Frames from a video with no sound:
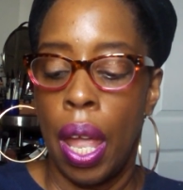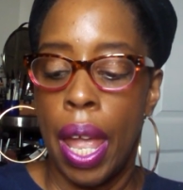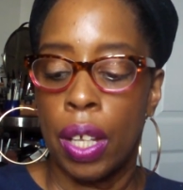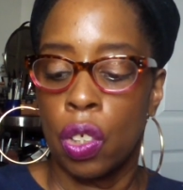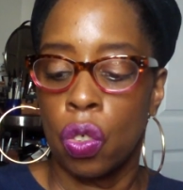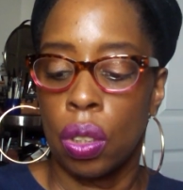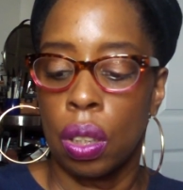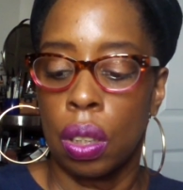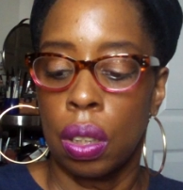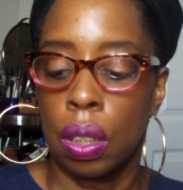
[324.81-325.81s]
Extra
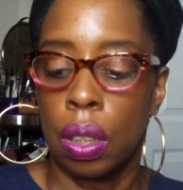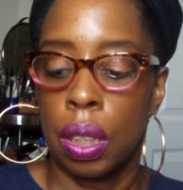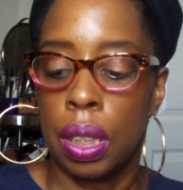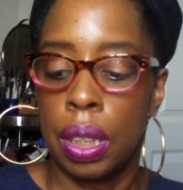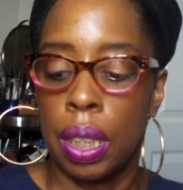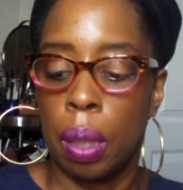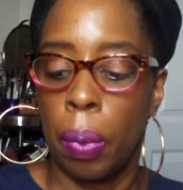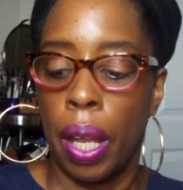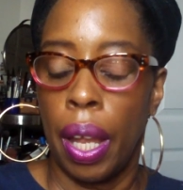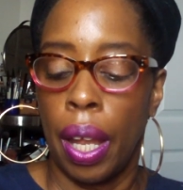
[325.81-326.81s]
deep
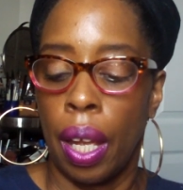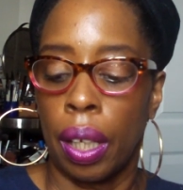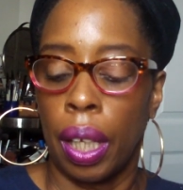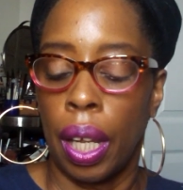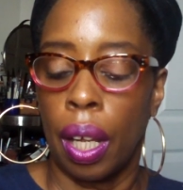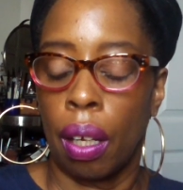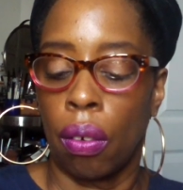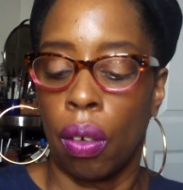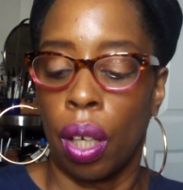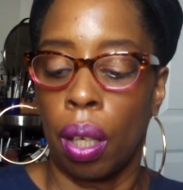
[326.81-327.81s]
hair care
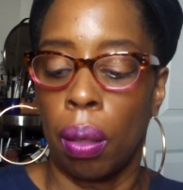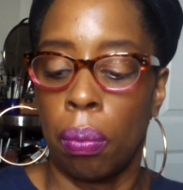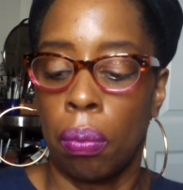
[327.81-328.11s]
cream.